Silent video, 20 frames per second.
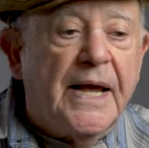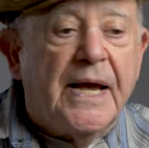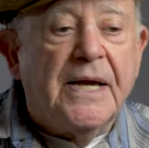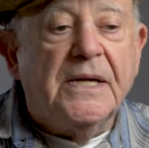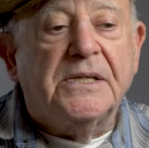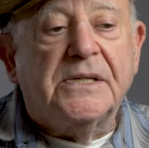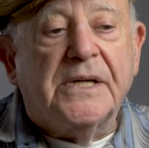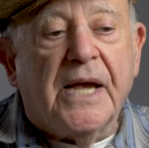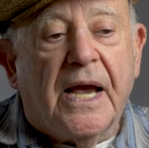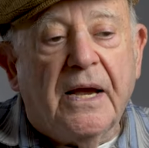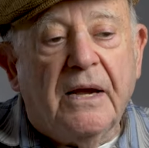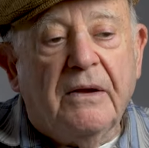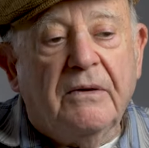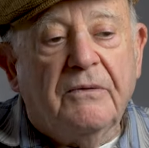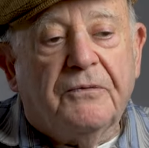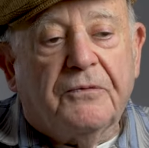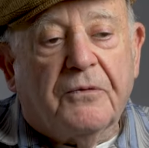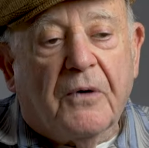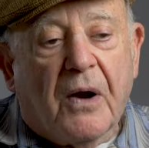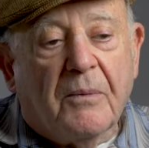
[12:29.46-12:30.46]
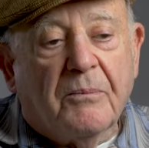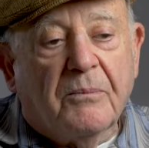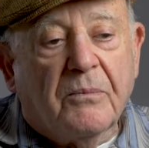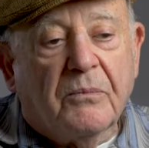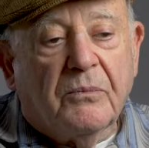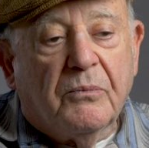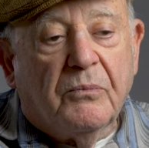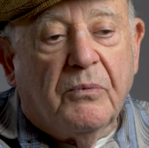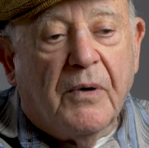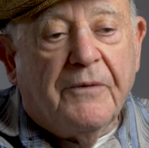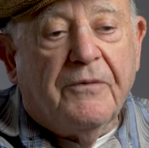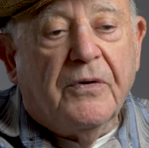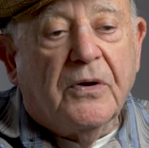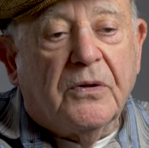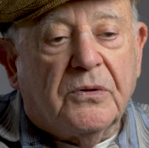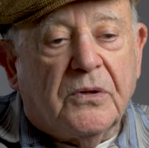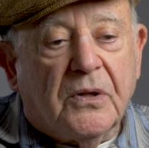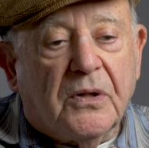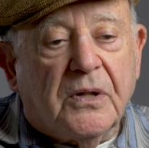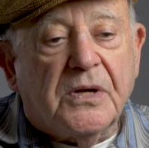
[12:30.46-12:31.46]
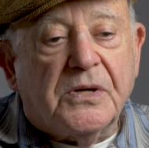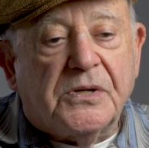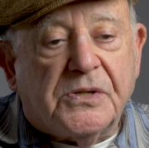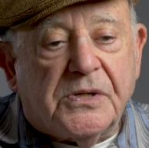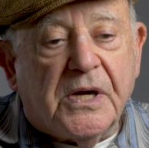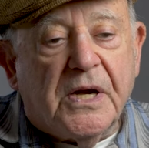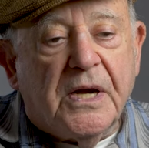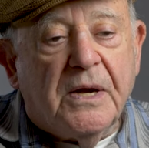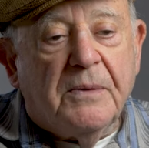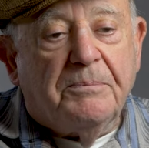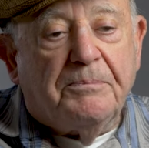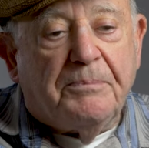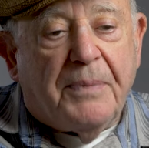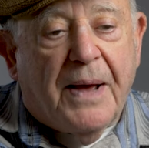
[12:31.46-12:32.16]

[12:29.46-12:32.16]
They say from river to the sea,